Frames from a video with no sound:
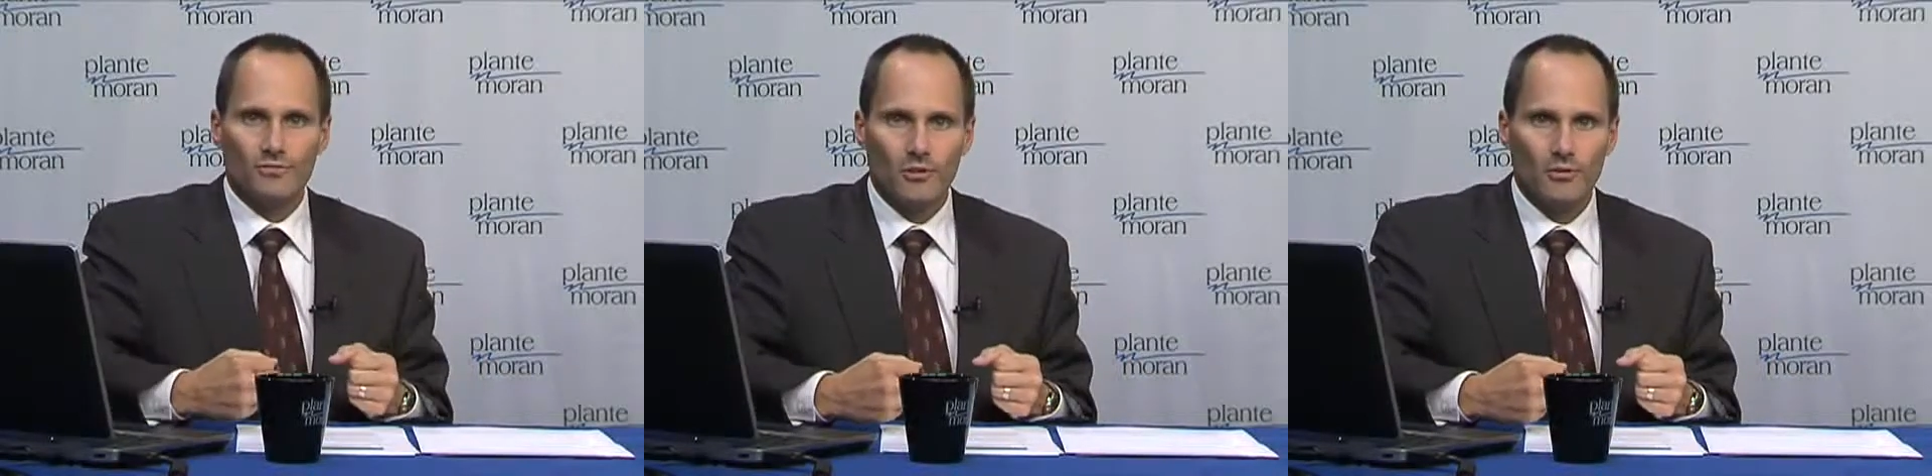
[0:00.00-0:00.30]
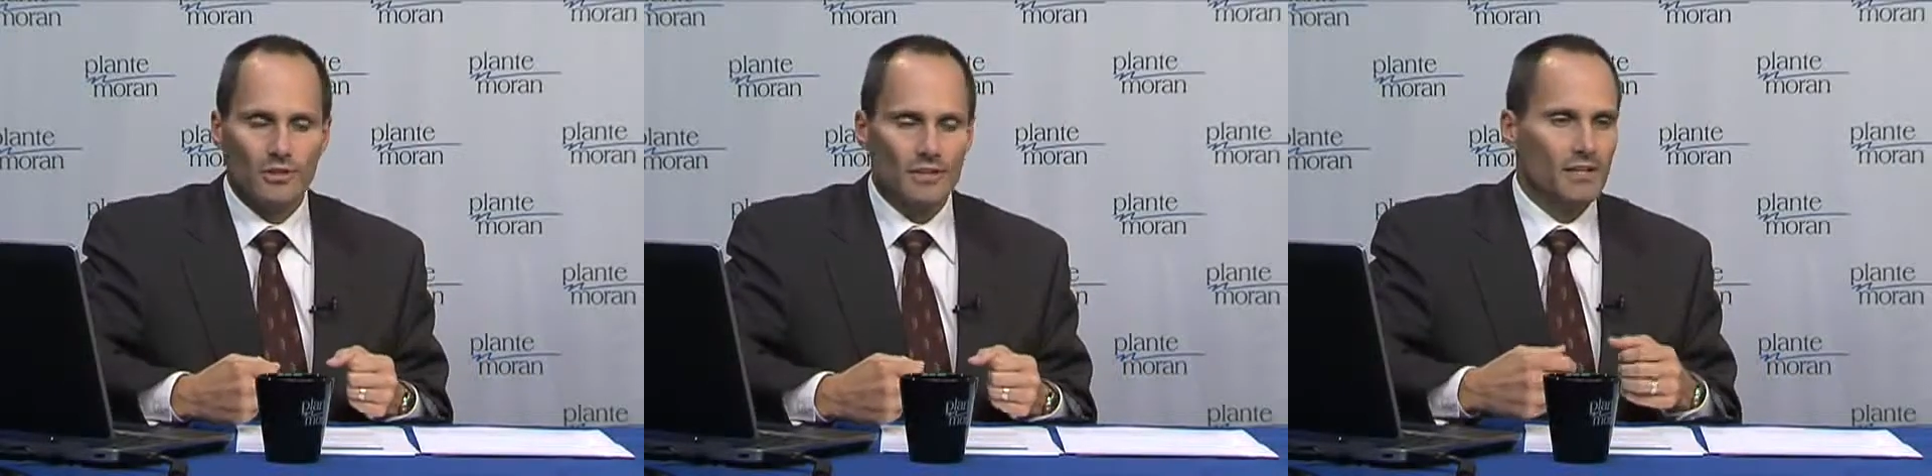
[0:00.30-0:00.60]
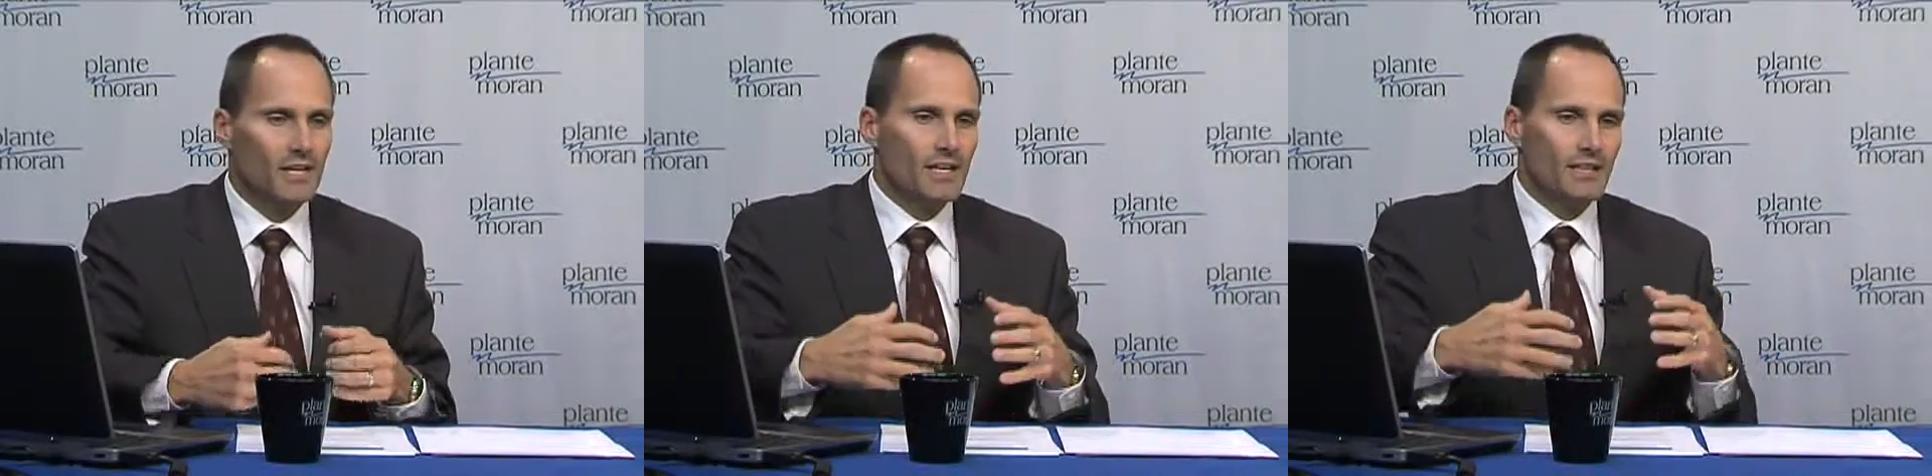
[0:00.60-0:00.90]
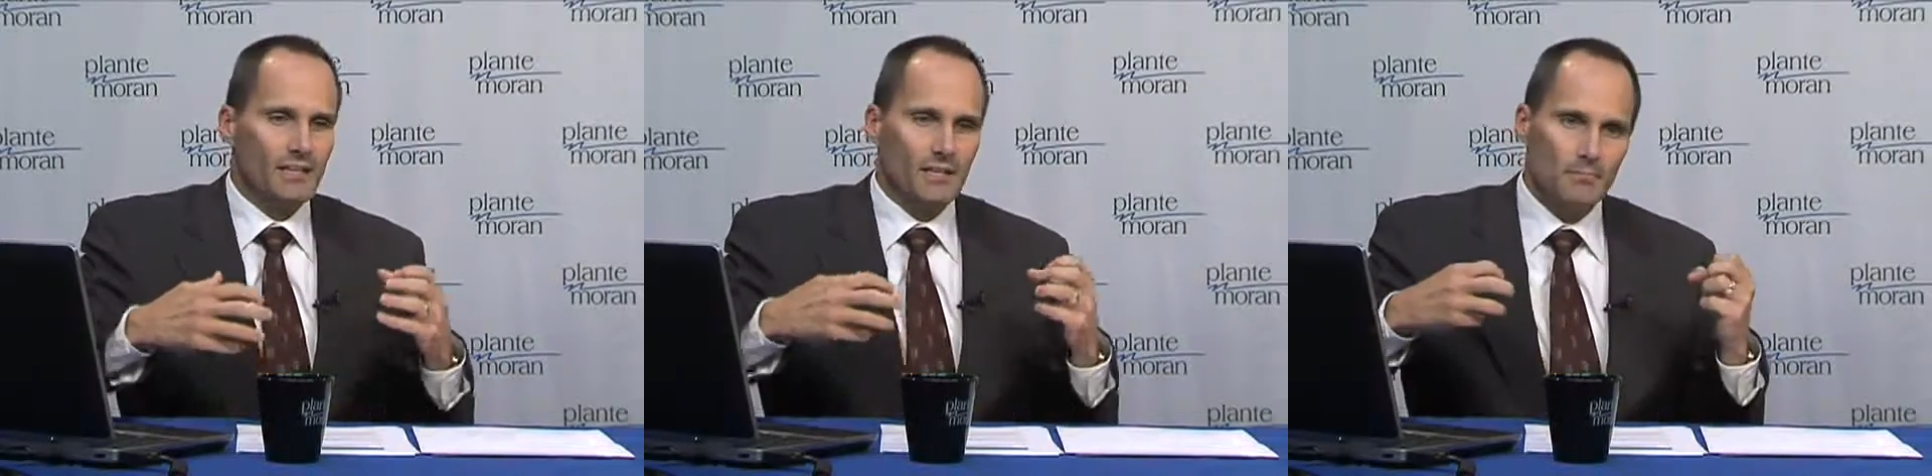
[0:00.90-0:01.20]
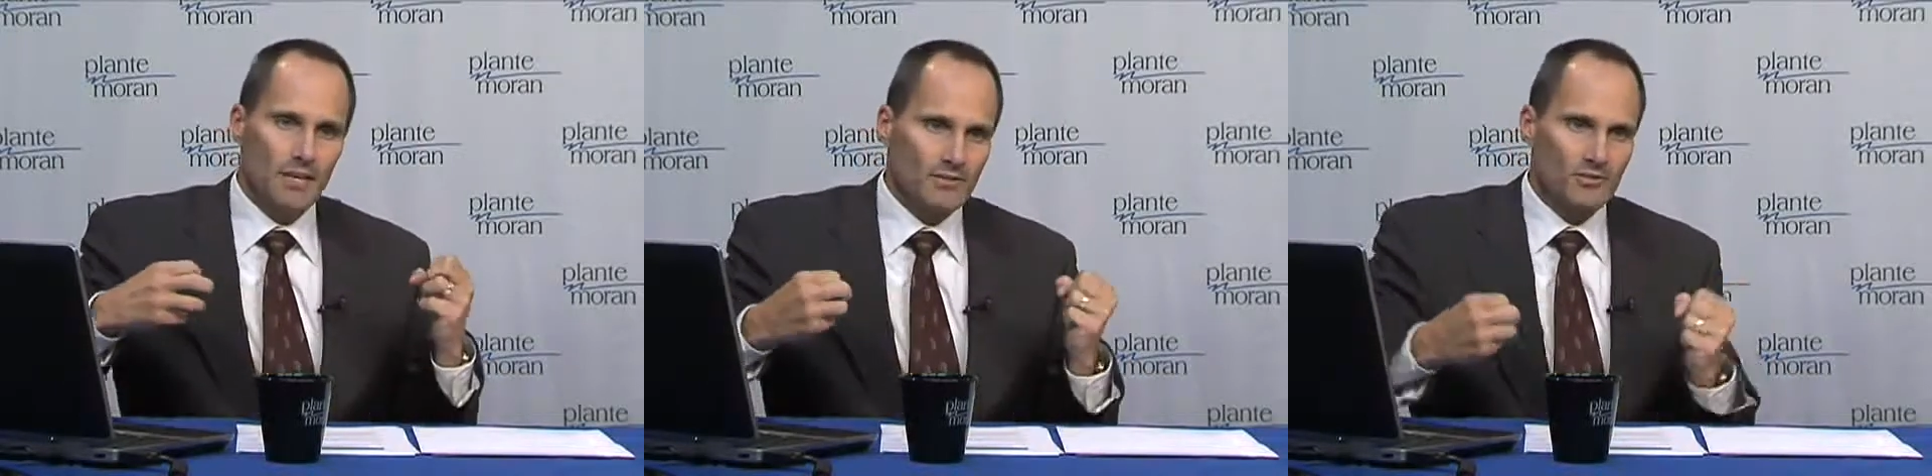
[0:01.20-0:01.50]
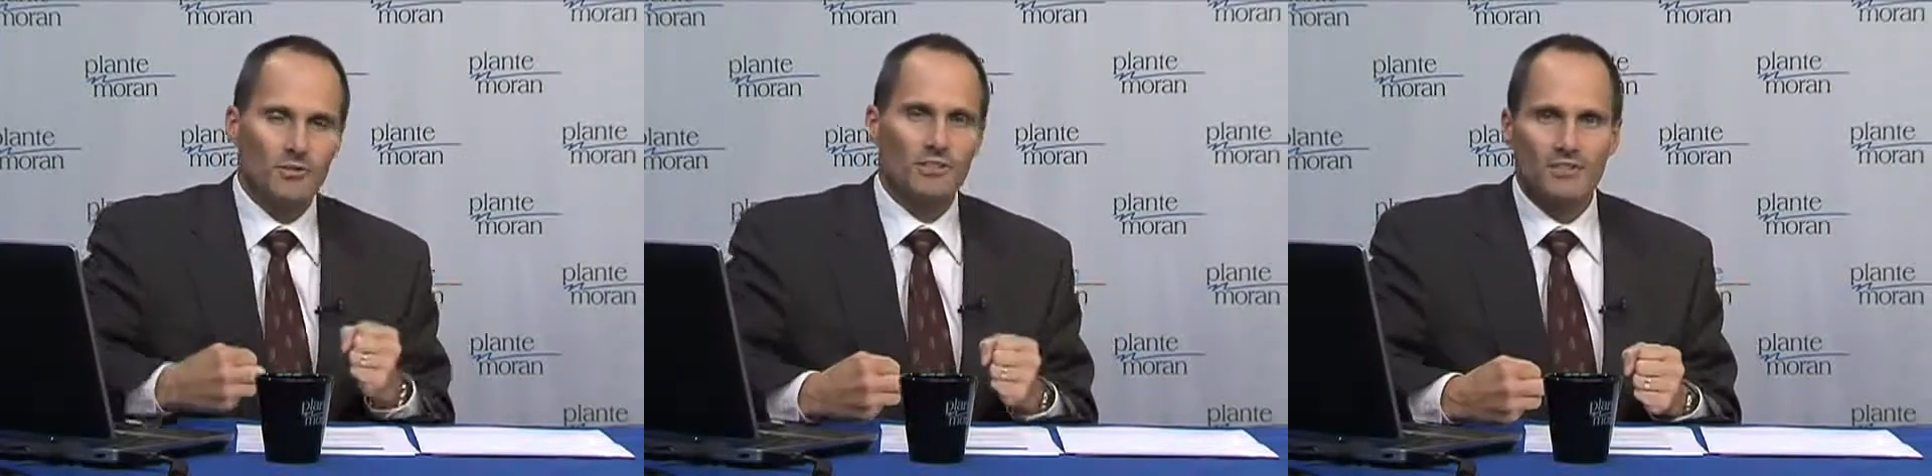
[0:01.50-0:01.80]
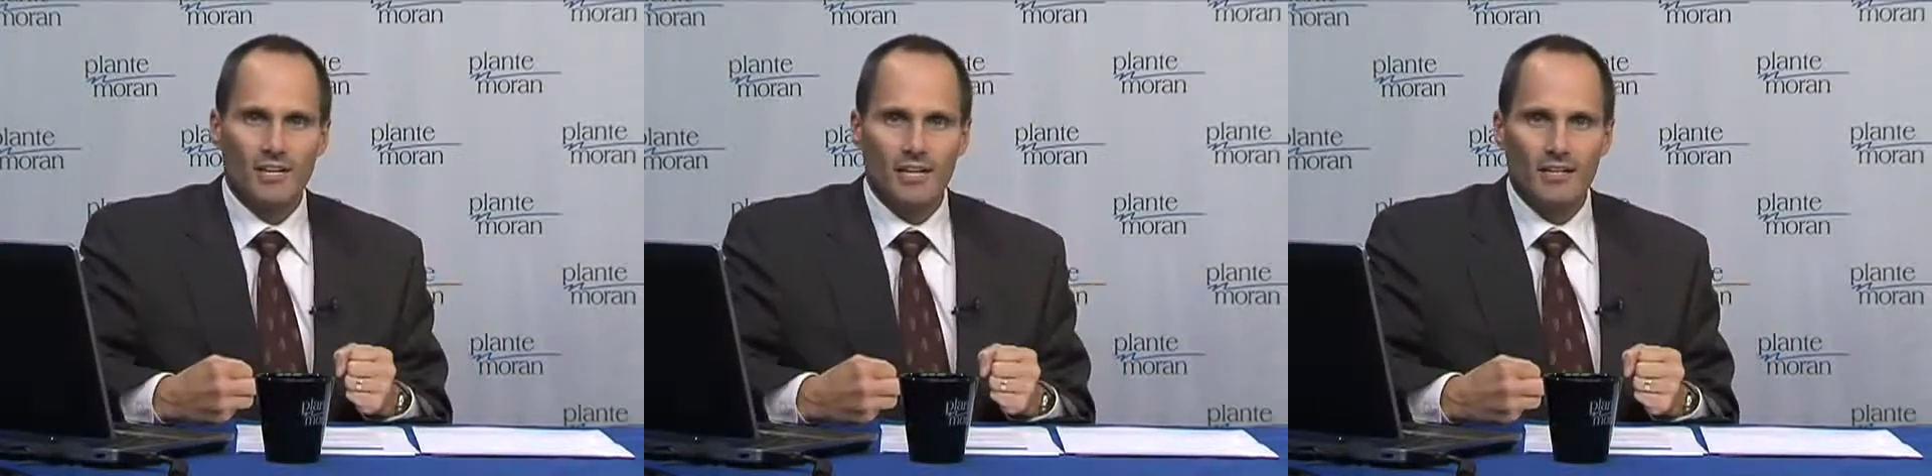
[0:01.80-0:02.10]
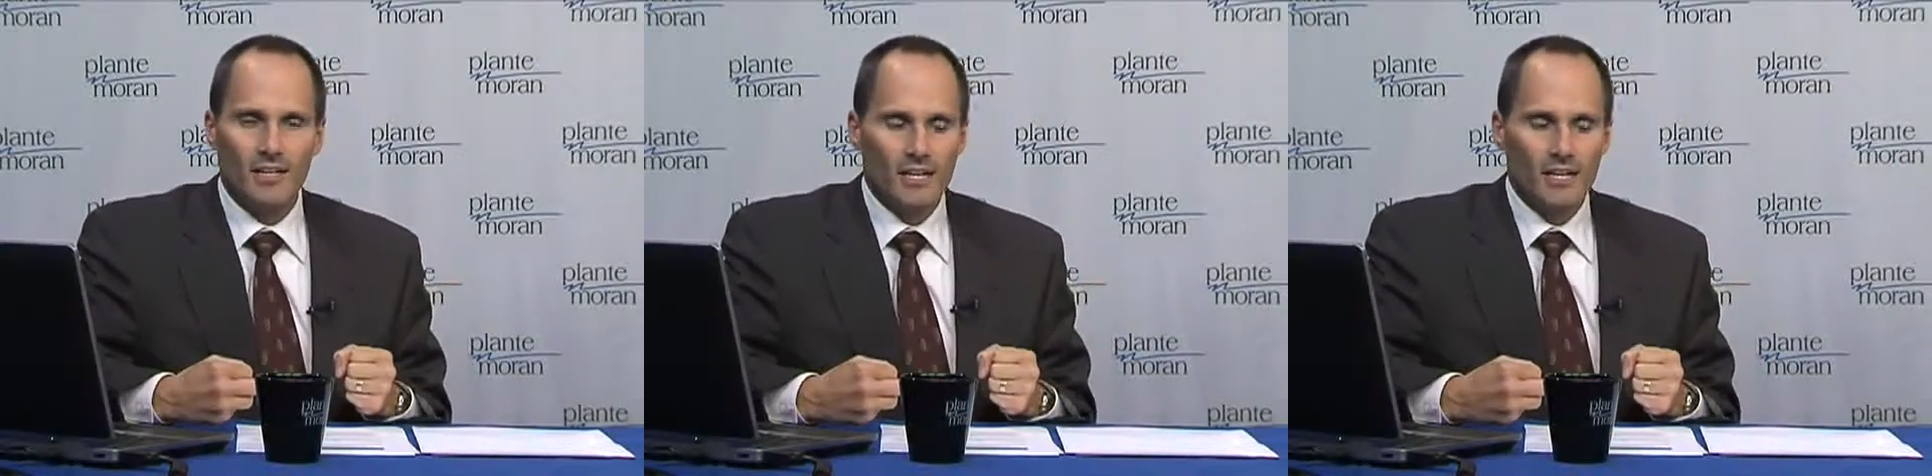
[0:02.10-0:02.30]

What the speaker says: flowing and they come back so excited,